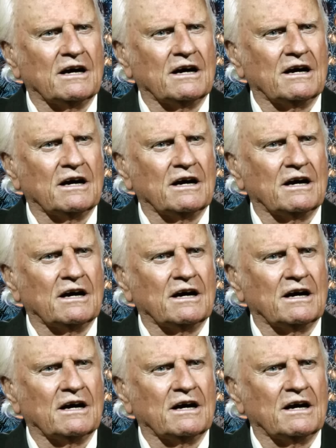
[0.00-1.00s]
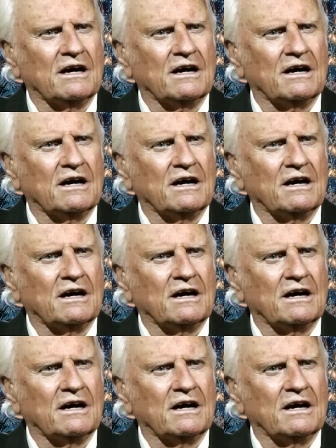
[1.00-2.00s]

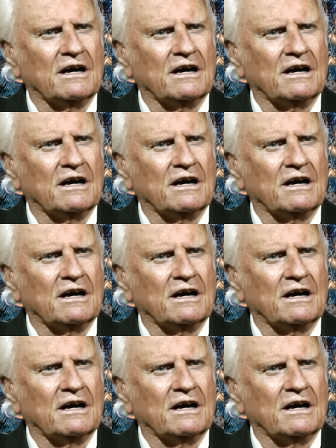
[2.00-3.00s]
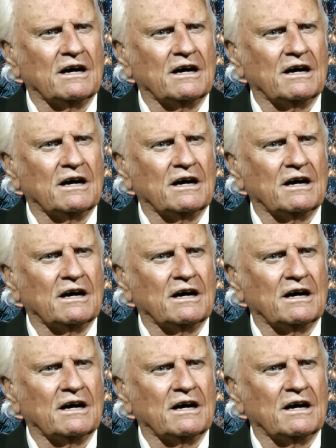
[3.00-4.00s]

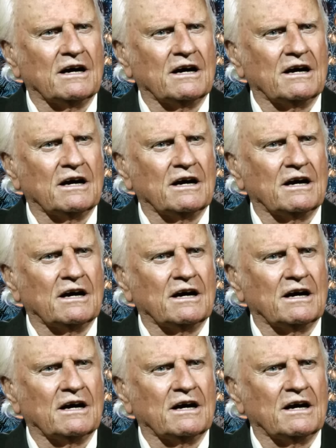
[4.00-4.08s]
(no lip movement)